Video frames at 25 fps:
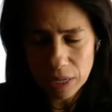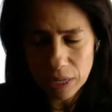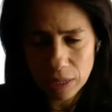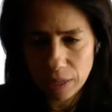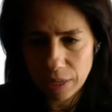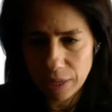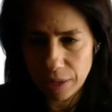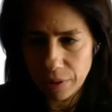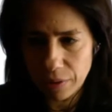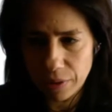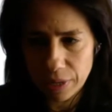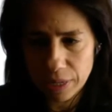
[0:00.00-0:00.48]

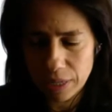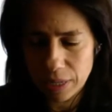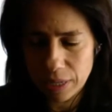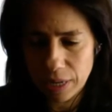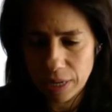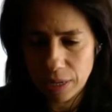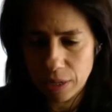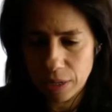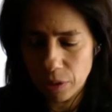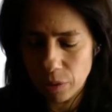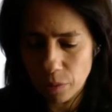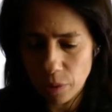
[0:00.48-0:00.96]
clear
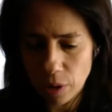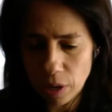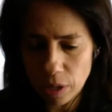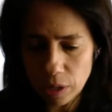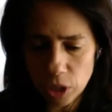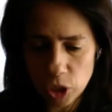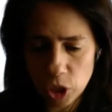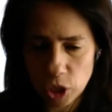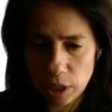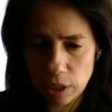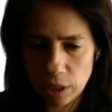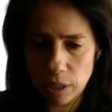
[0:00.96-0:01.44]
in
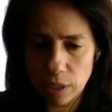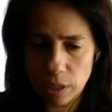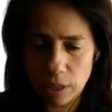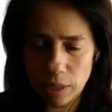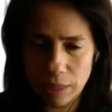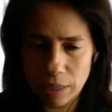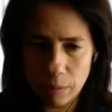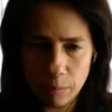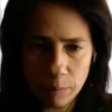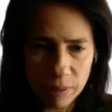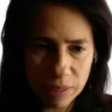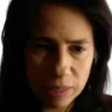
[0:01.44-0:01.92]
neurology, the
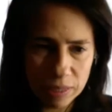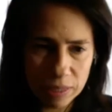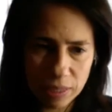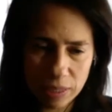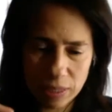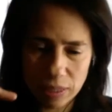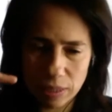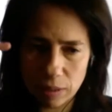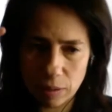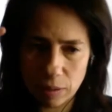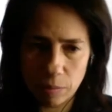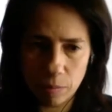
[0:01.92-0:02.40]
limbic
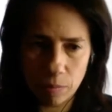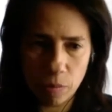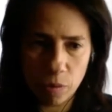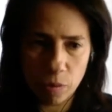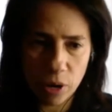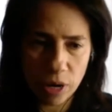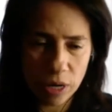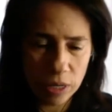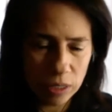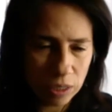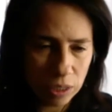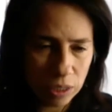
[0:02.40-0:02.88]
system
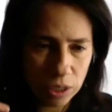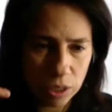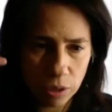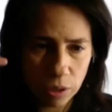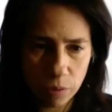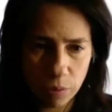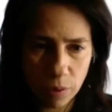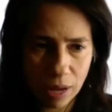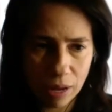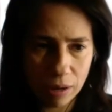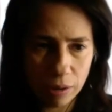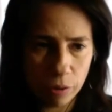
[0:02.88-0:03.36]
runs
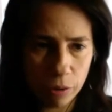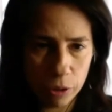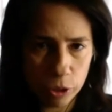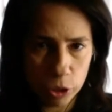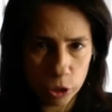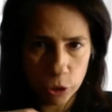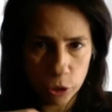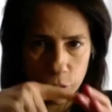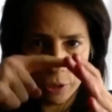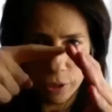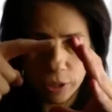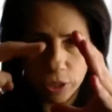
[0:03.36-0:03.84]
around or
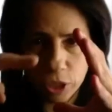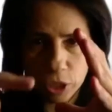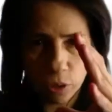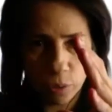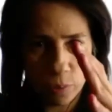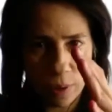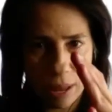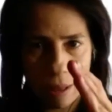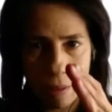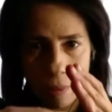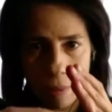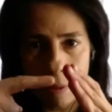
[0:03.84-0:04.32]
turns
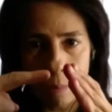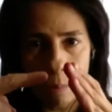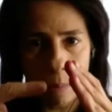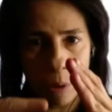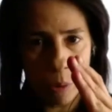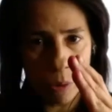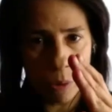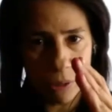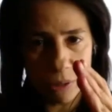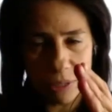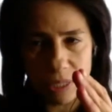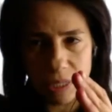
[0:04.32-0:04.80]
around the
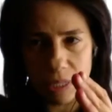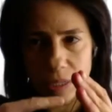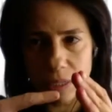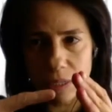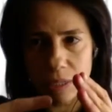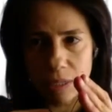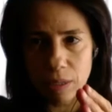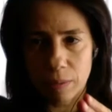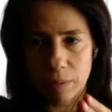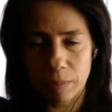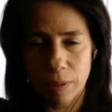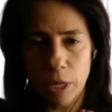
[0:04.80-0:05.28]
motor
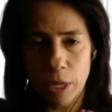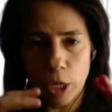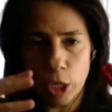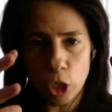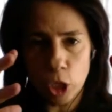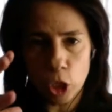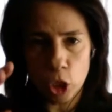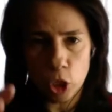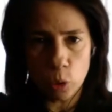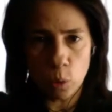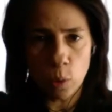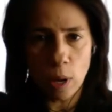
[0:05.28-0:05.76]
system.
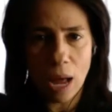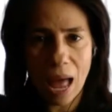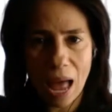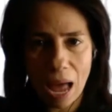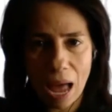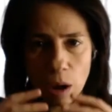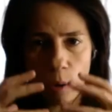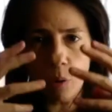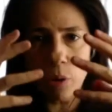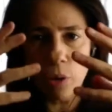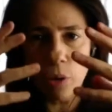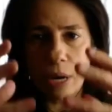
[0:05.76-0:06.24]
So
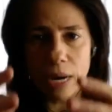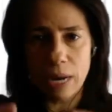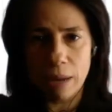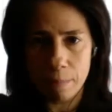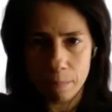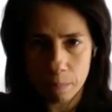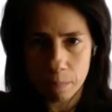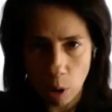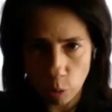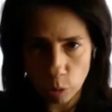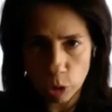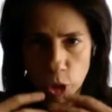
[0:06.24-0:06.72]
our
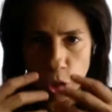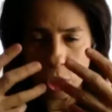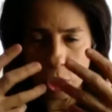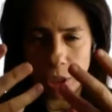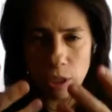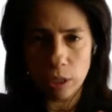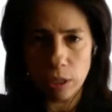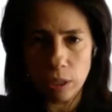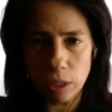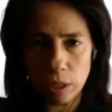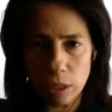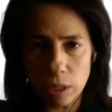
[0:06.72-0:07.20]

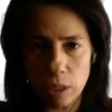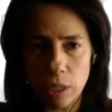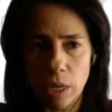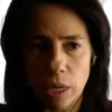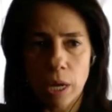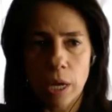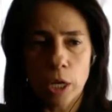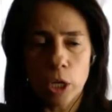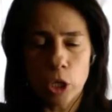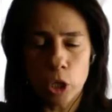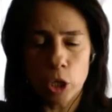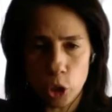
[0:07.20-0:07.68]
emotions
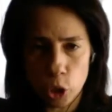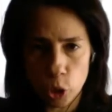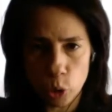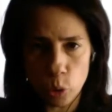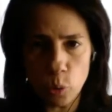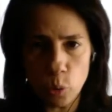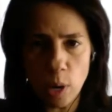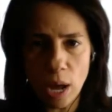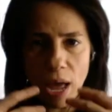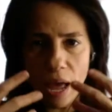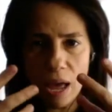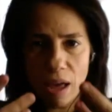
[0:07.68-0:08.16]

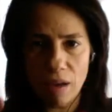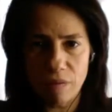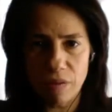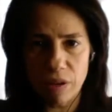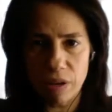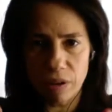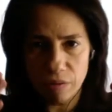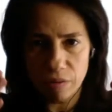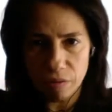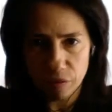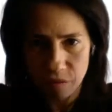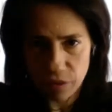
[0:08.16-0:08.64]
do have
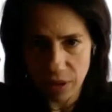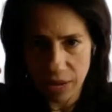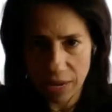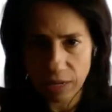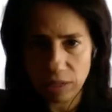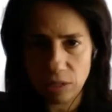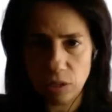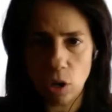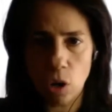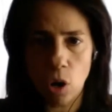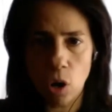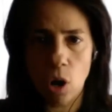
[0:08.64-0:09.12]
an
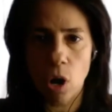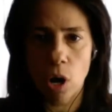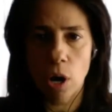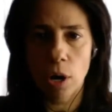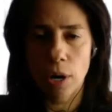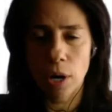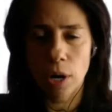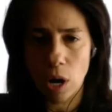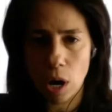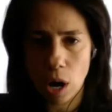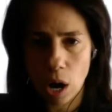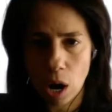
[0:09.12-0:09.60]
effect
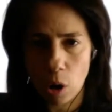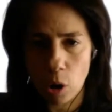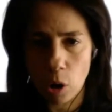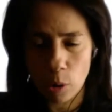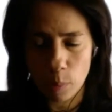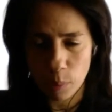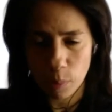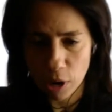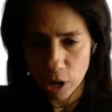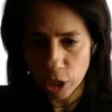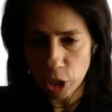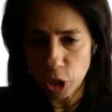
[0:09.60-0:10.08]
on
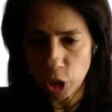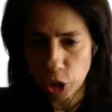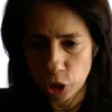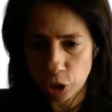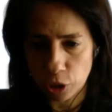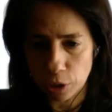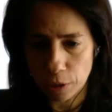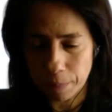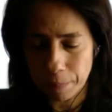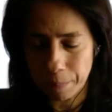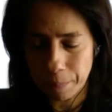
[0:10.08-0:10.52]
our posture.